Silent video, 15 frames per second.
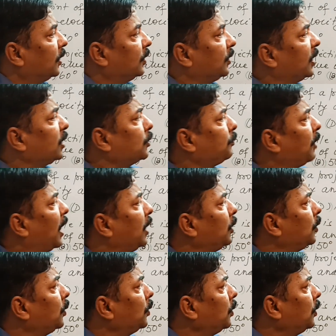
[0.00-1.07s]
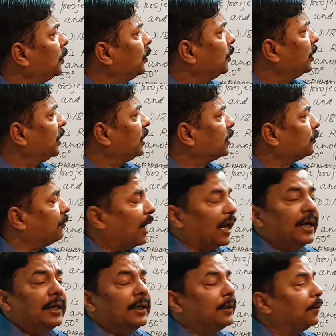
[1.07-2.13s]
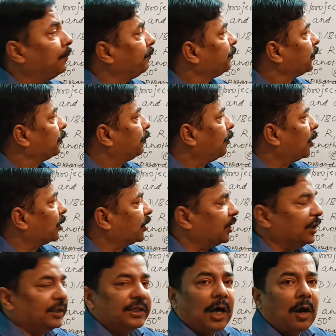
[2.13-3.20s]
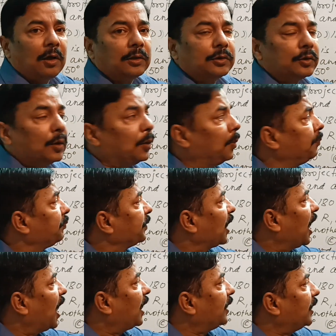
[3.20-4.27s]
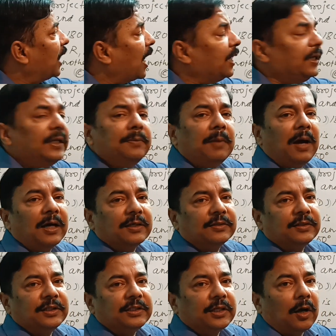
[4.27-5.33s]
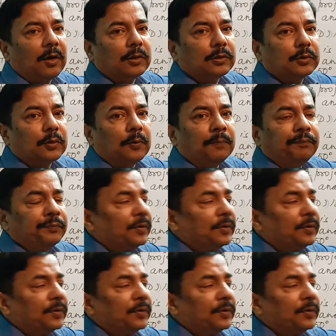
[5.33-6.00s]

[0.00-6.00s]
this value is valid for theta also and 90 minus theta also.